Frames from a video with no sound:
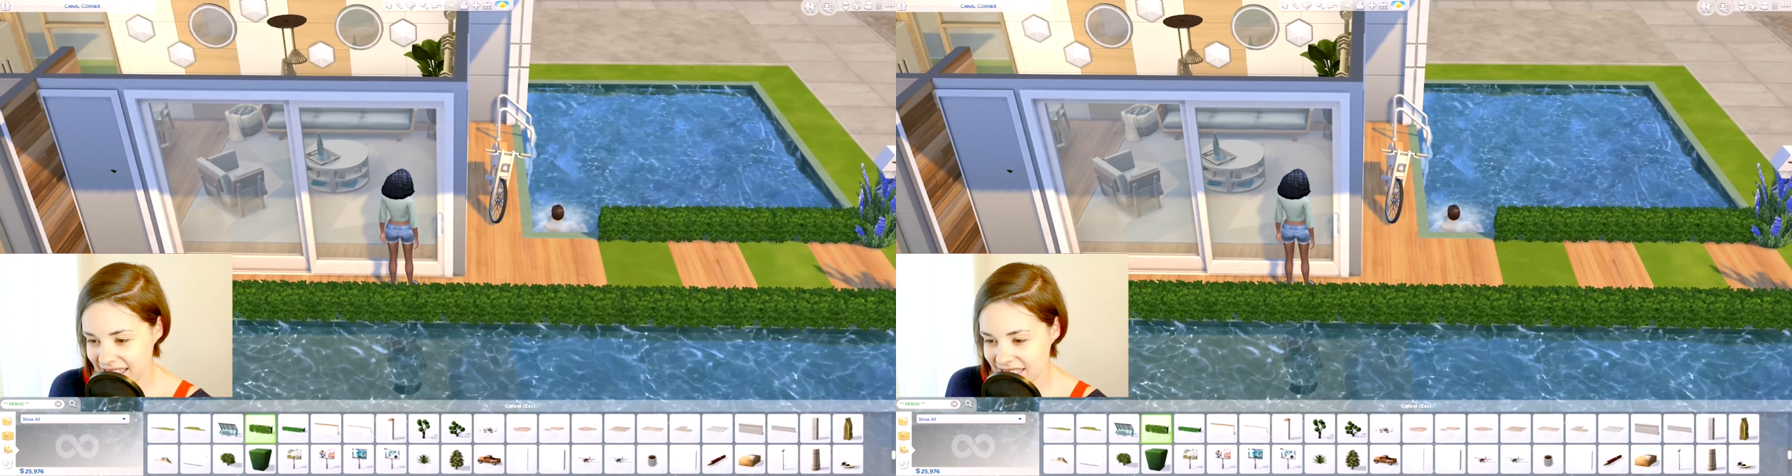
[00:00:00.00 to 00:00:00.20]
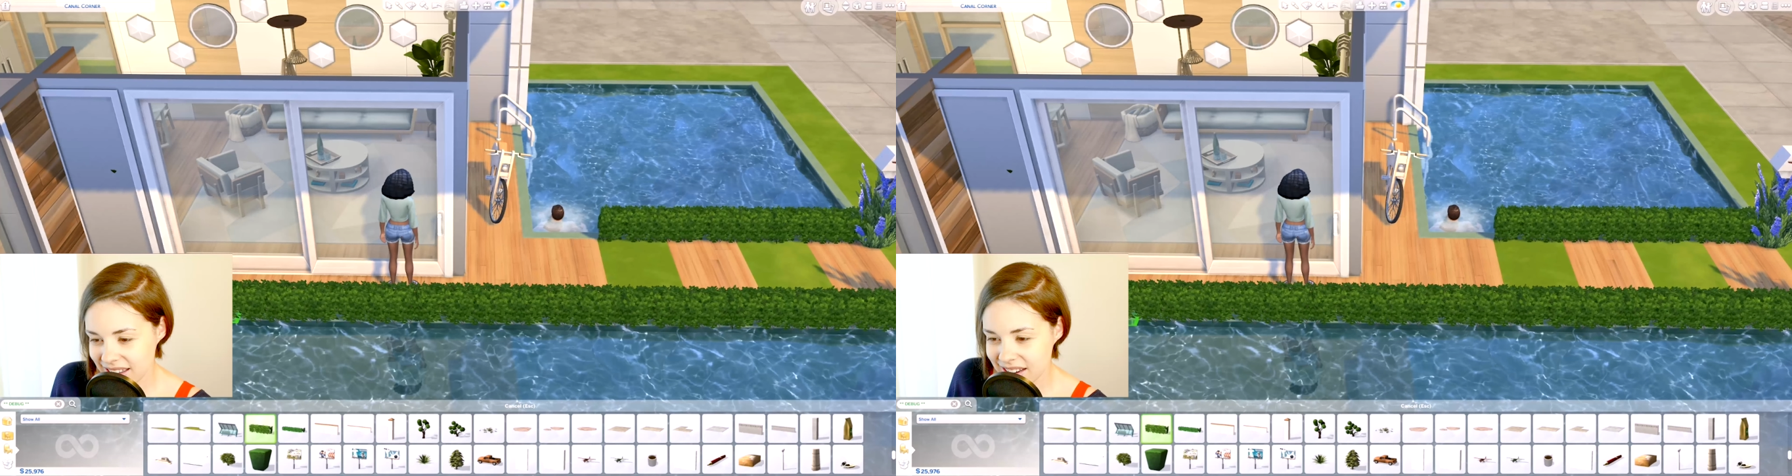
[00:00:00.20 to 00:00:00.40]

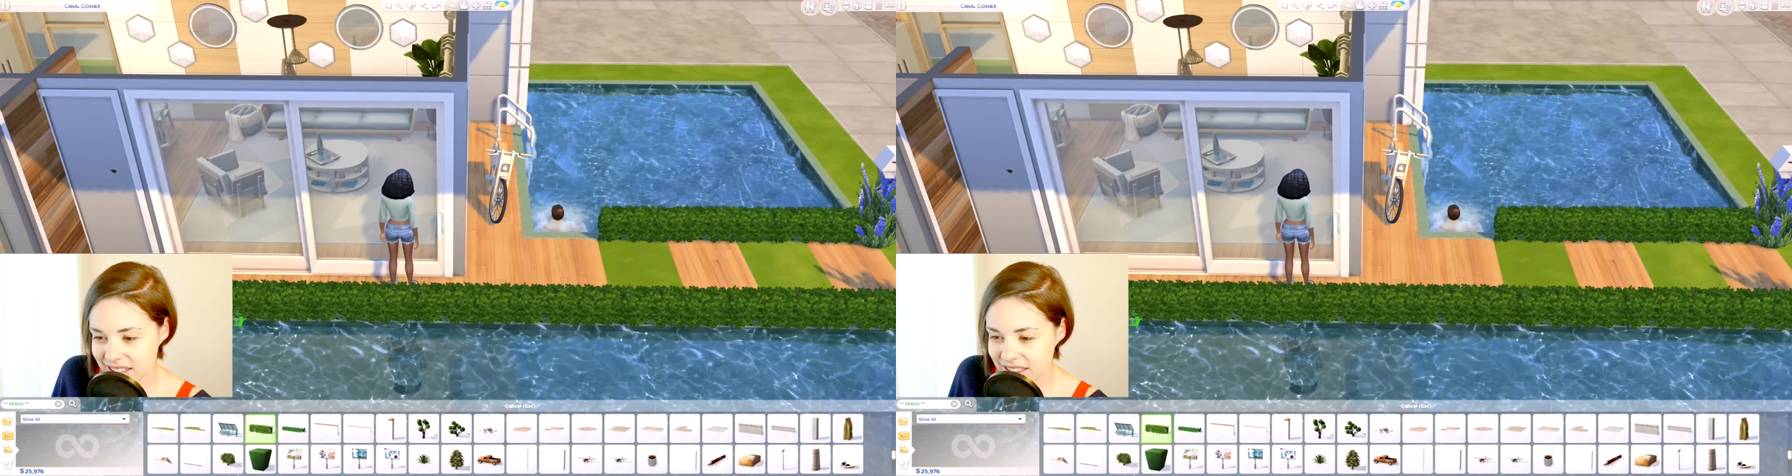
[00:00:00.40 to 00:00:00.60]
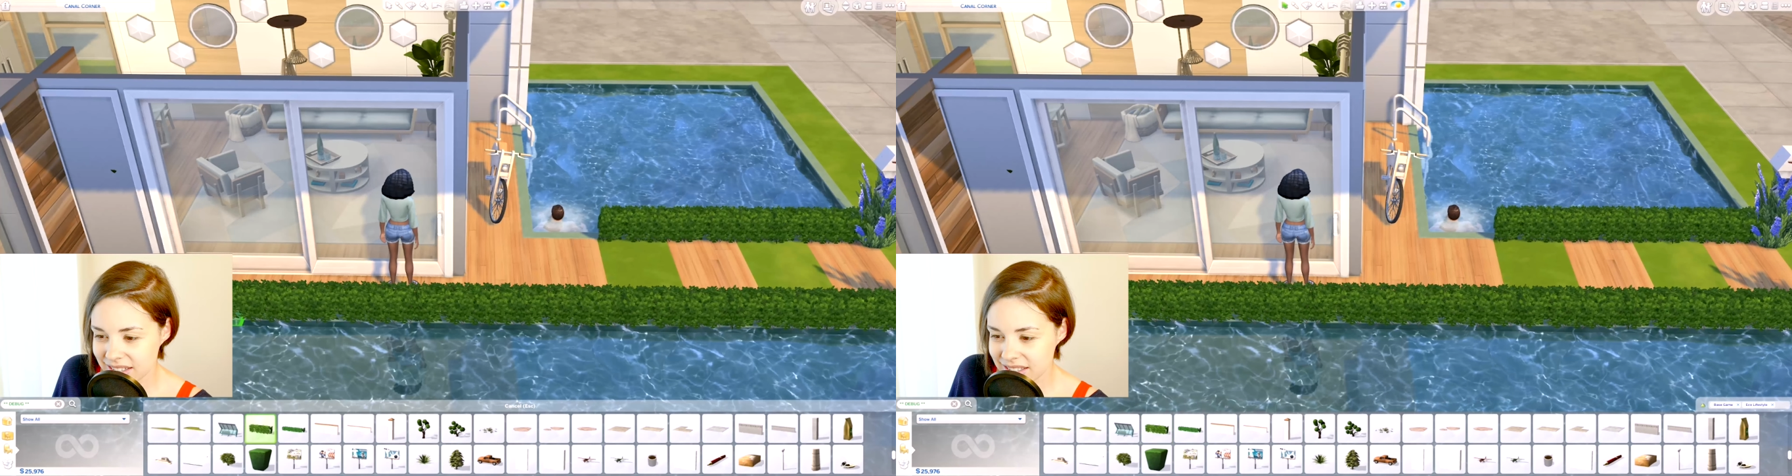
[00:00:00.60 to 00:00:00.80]
I thought
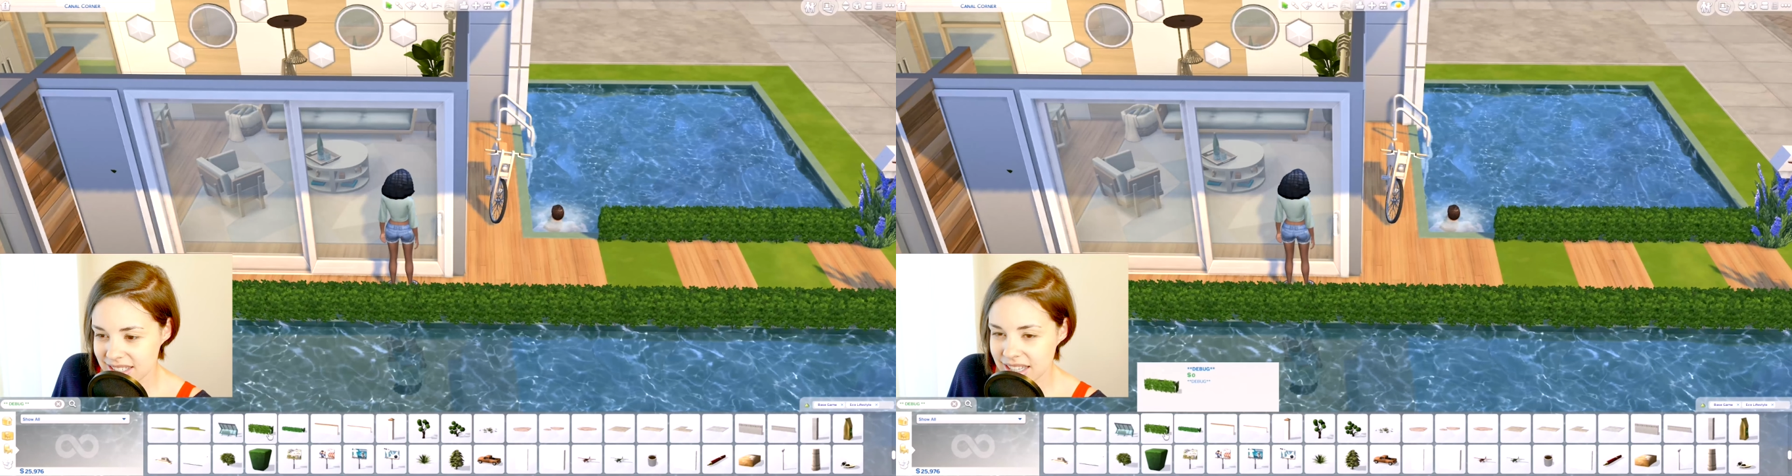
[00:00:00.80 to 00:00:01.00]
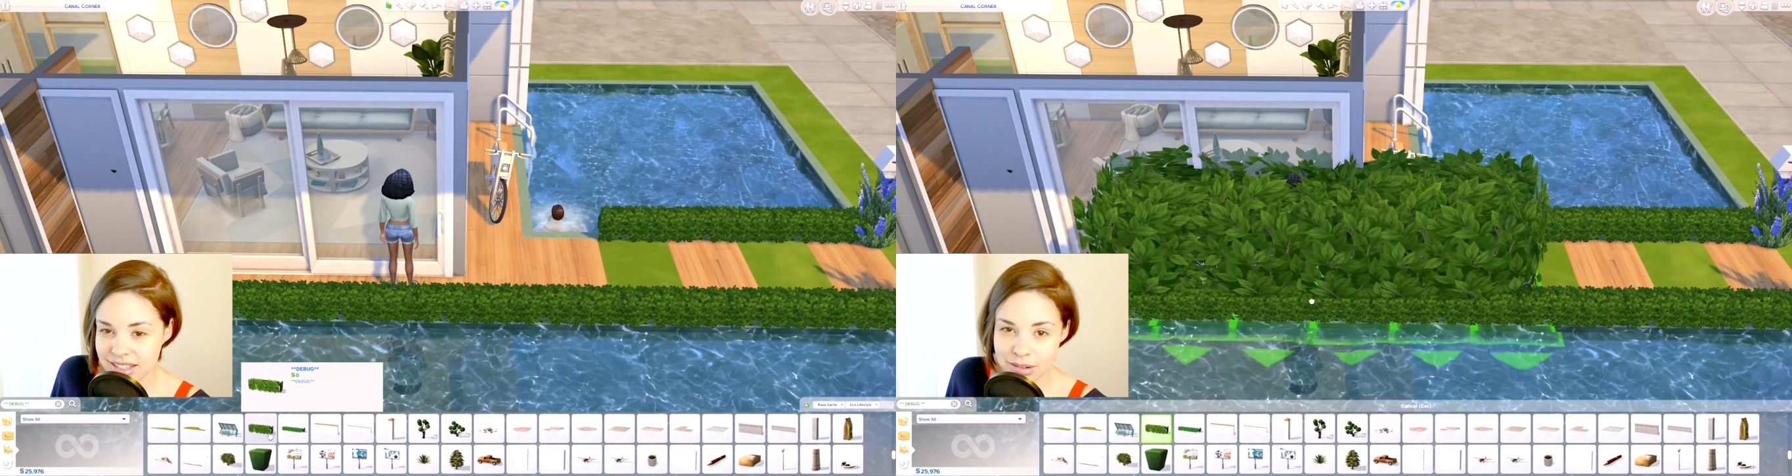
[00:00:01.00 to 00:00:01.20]
it looked
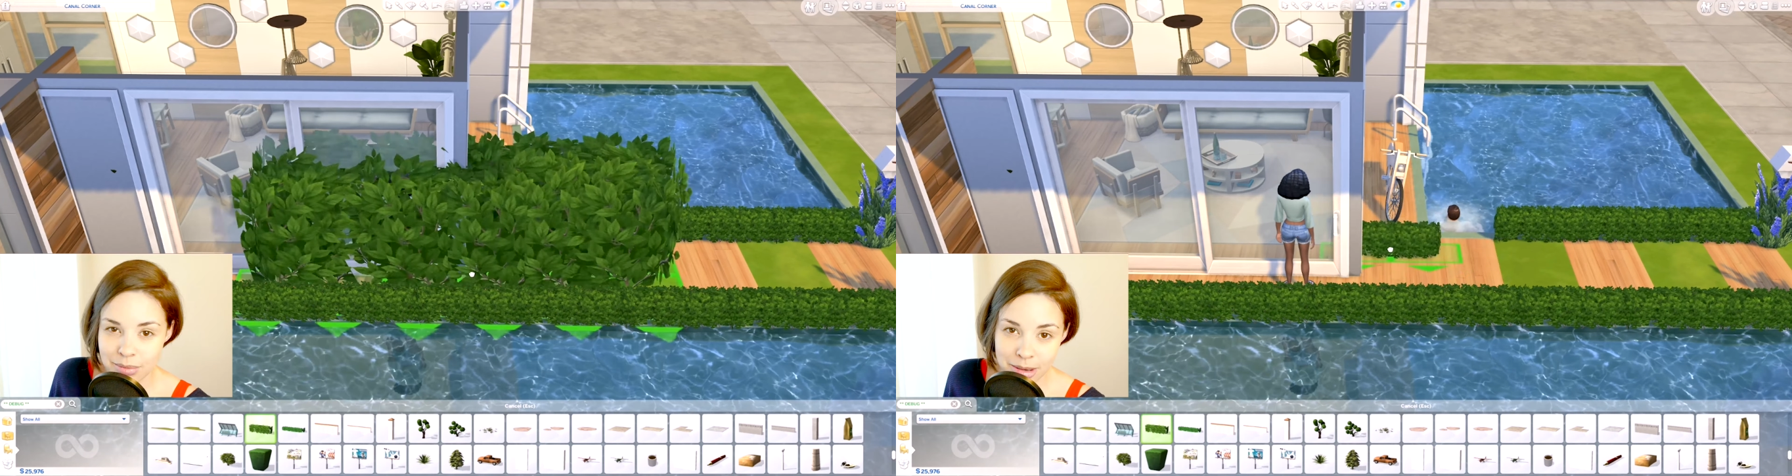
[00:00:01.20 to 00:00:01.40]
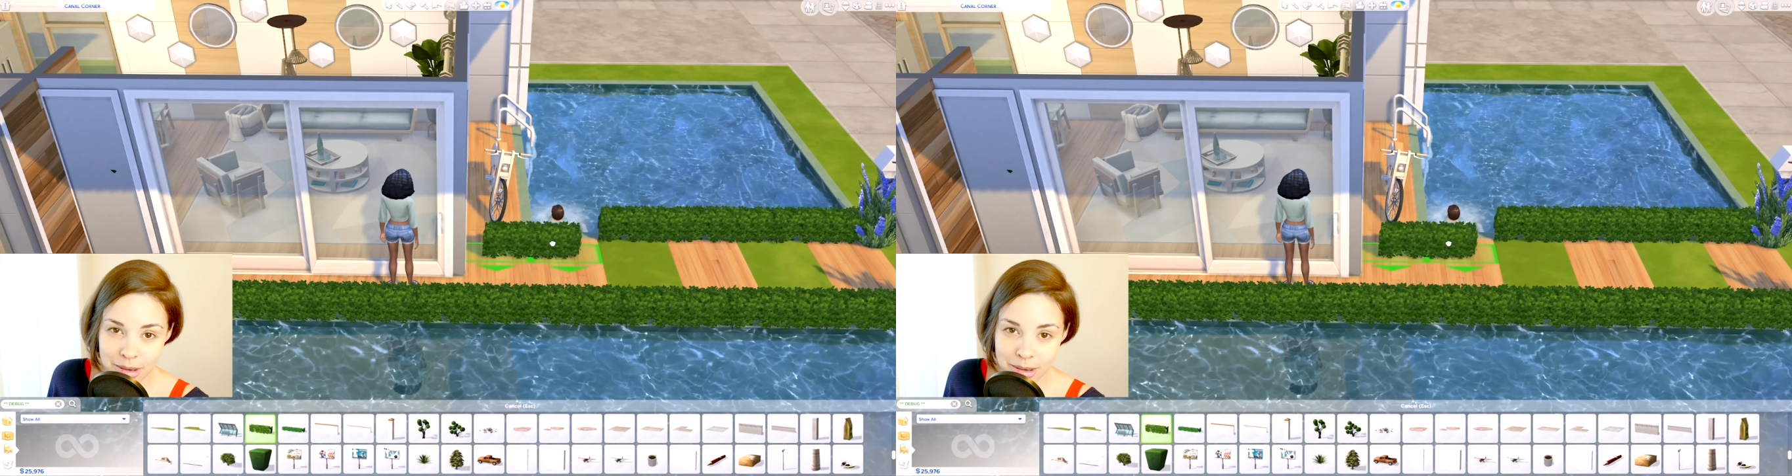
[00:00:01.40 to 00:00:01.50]
a little bit